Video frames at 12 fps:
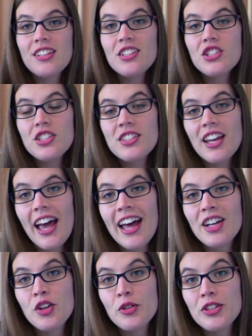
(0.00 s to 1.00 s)
says she's going to
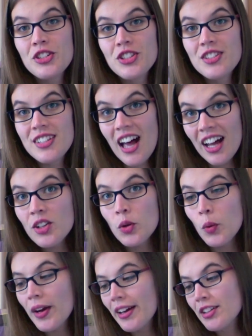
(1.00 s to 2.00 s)
add Christian's
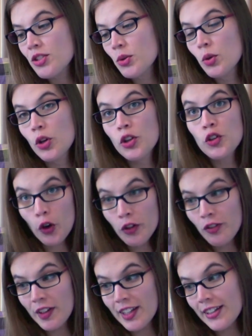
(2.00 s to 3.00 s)
underwear to her
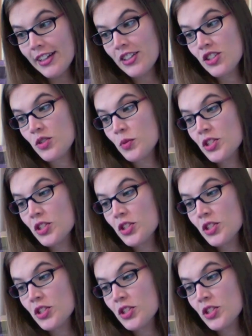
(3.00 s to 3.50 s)
trophy collection,